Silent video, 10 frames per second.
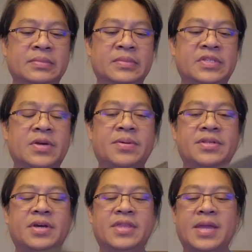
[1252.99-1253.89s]
So it's
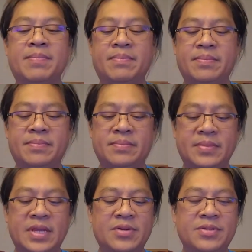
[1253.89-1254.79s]
got that
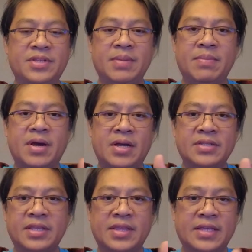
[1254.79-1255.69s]
interesting
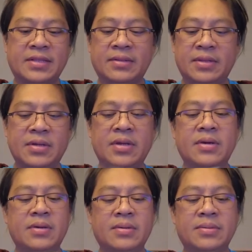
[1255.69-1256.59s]
box and that
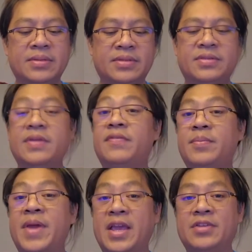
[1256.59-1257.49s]
logo. It's different
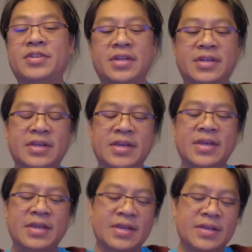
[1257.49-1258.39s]
packaging.
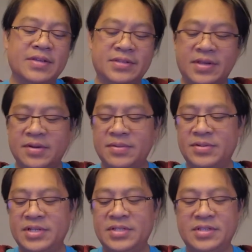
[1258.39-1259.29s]
So
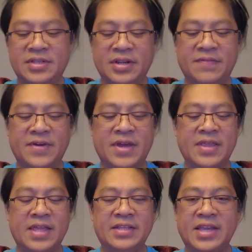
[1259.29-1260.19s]
just to signify
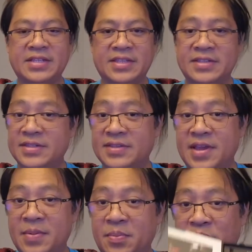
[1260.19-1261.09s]
that, yes, this is
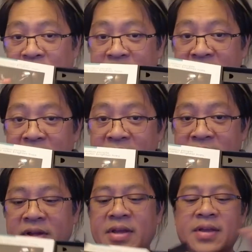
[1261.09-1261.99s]
their premier
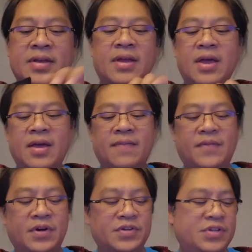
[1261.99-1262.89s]

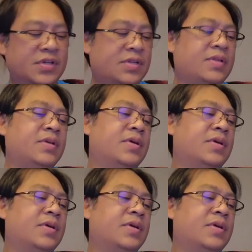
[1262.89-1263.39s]
version.